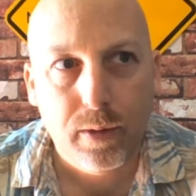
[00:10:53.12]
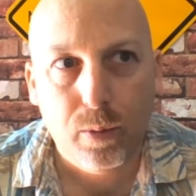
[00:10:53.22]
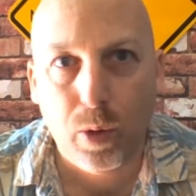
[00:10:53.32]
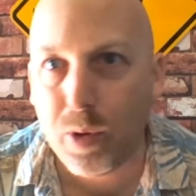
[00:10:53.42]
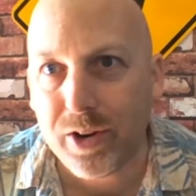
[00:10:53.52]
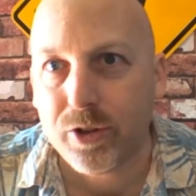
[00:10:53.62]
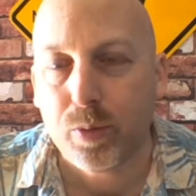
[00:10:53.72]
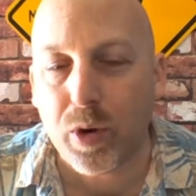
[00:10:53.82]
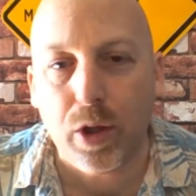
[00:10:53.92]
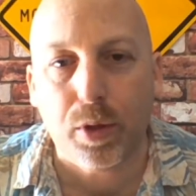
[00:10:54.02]
Well,
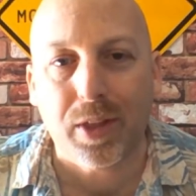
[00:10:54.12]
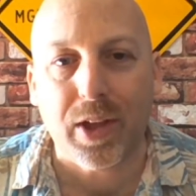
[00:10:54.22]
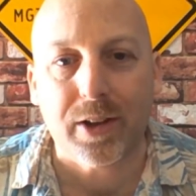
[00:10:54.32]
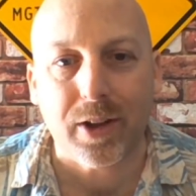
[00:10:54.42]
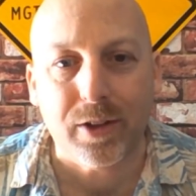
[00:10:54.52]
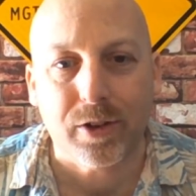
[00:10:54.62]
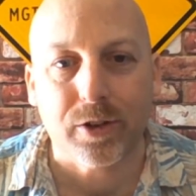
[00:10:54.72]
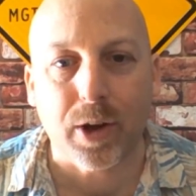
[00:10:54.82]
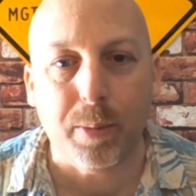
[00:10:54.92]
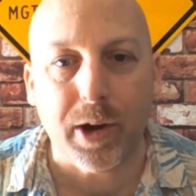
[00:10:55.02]
what do you think that does to
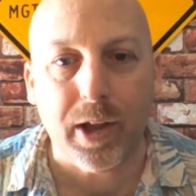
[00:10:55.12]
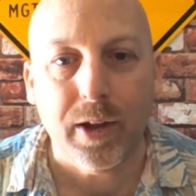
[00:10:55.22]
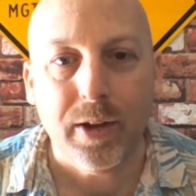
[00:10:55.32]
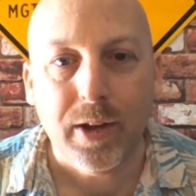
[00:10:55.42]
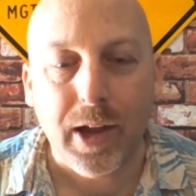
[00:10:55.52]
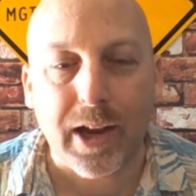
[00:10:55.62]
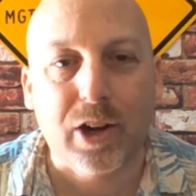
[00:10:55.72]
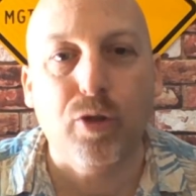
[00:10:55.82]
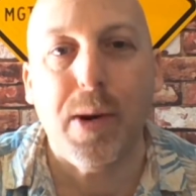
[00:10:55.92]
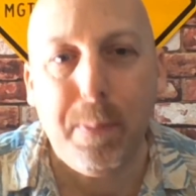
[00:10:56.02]
somebody? It
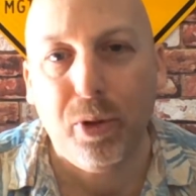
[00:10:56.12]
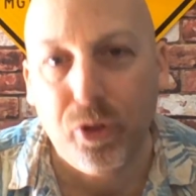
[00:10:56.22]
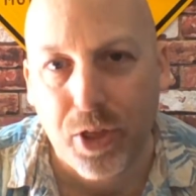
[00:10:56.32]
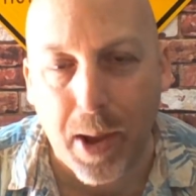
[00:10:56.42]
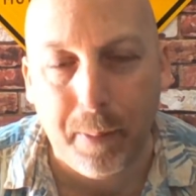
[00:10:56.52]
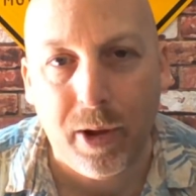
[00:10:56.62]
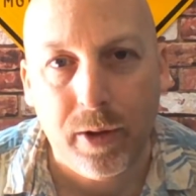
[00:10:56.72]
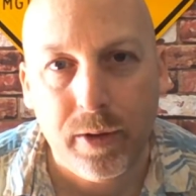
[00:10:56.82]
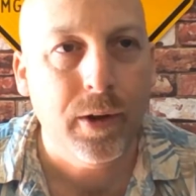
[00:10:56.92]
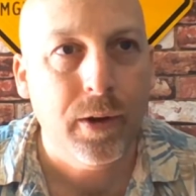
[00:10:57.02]
cripples them.
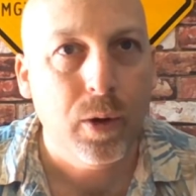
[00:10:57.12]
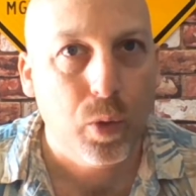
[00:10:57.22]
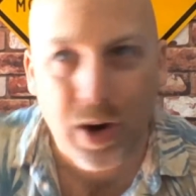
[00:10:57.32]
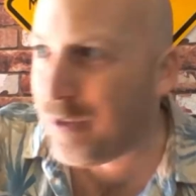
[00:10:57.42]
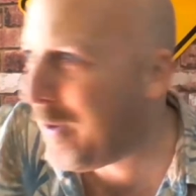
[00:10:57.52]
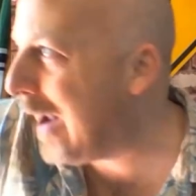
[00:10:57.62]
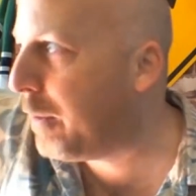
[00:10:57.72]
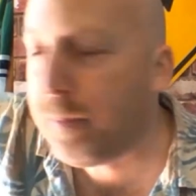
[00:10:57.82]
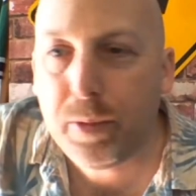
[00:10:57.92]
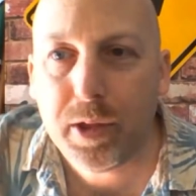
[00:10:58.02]
We're in fact
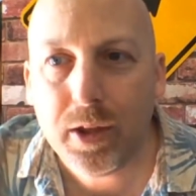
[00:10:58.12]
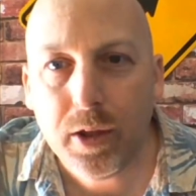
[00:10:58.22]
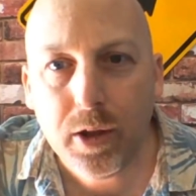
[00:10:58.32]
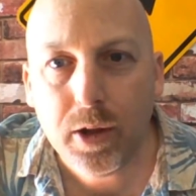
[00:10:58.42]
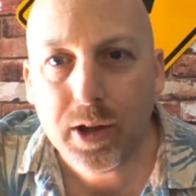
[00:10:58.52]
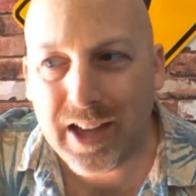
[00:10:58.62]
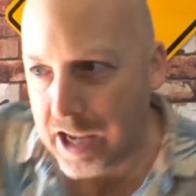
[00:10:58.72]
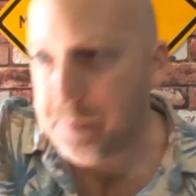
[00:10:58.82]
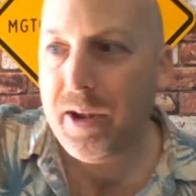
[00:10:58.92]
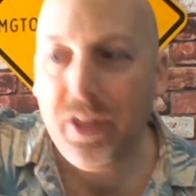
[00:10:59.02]

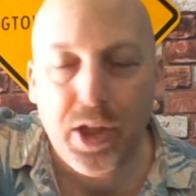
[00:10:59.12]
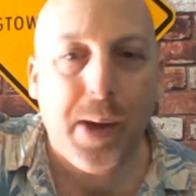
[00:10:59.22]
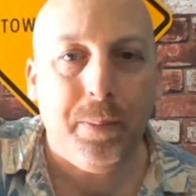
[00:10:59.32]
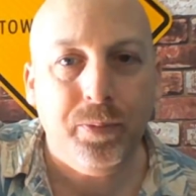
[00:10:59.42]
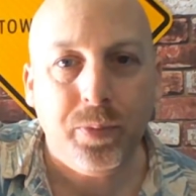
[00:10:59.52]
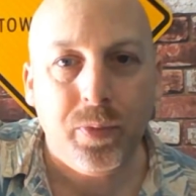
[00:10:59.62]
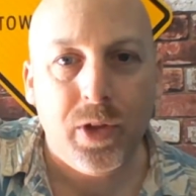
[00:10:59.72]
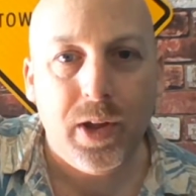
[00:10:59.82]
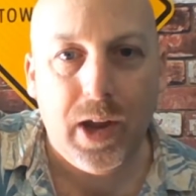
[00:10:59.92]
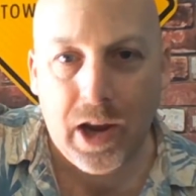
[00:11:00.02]
keeping them
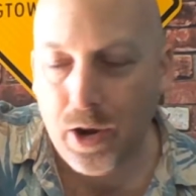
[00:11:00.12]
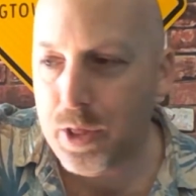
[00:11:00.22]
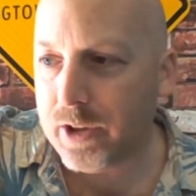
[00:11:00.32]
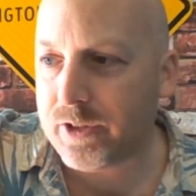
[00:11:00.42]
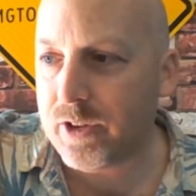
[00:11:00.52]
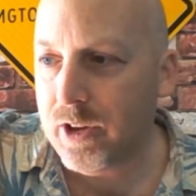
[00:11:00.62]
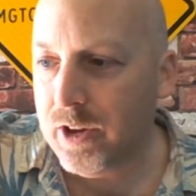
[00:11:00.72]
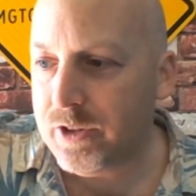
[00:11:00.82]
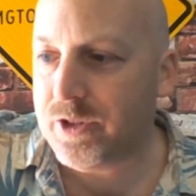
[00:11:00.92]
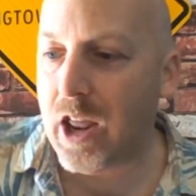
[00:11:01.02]
in this
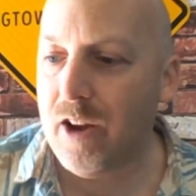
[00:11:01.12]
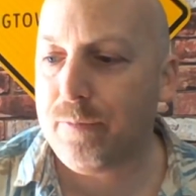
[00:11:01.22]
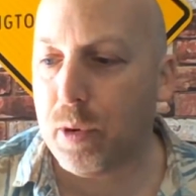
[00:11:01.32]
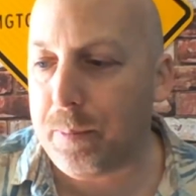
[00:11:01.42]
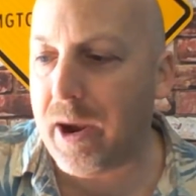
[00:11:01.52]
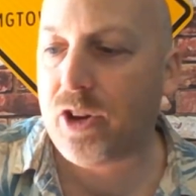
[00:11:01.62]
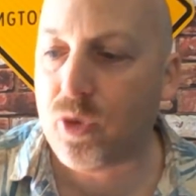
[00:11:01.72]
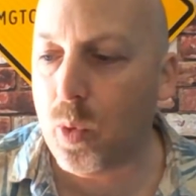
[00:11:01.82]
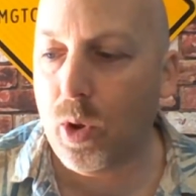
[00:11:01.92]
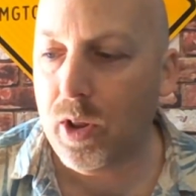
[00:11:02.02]
state of
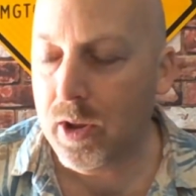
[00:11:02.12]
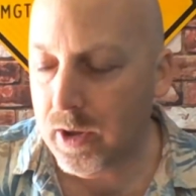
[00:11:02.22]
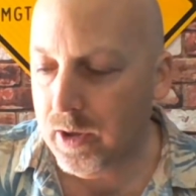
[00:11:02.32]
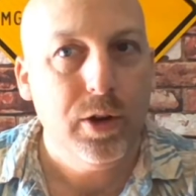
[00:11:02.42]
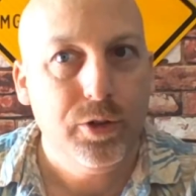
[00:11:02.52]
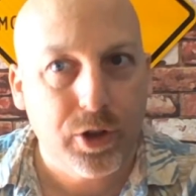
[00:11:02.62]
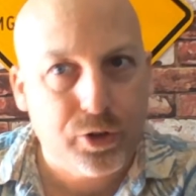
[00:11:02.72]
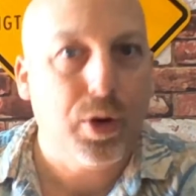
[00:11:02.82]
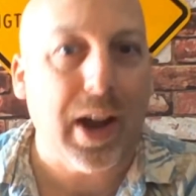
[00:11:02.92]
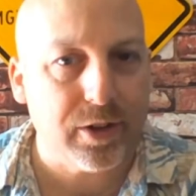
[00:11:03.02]
perpetual
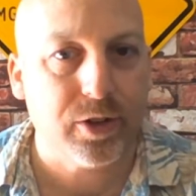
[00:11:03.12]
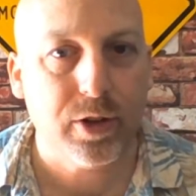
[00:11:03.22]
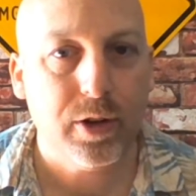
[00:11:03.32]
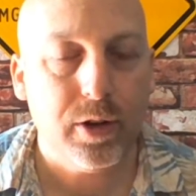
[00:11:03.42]
distress.